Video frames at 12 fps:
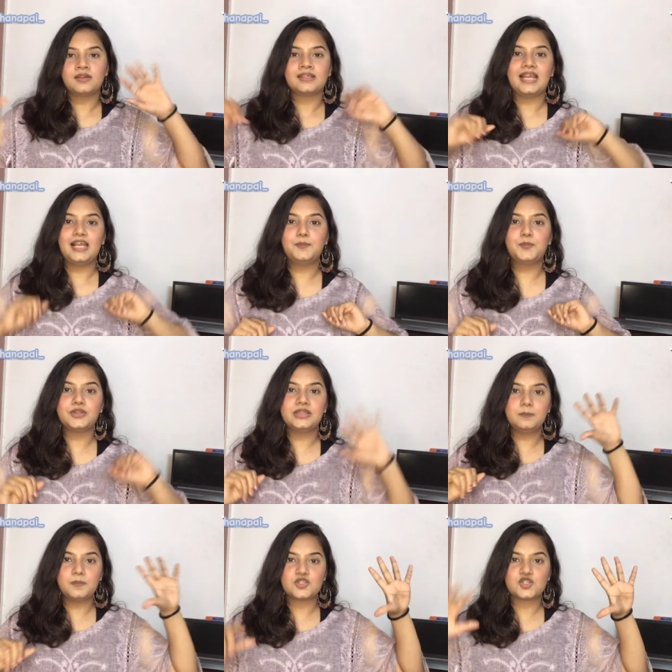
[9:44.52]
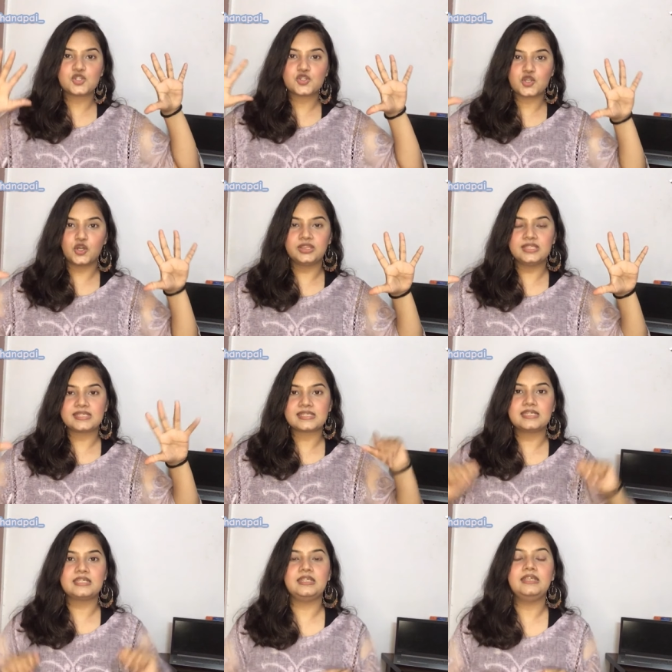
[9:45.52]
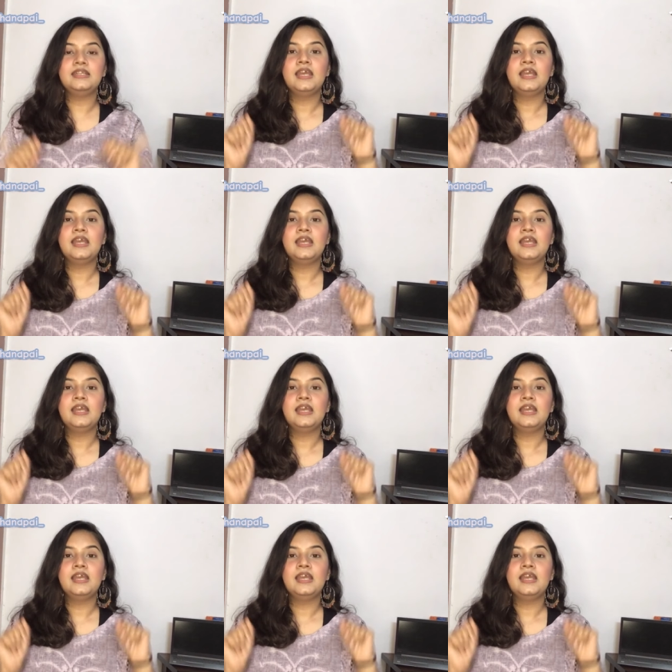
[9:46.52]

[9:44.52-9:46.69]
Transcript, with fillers: I'll put the pictures on the screen.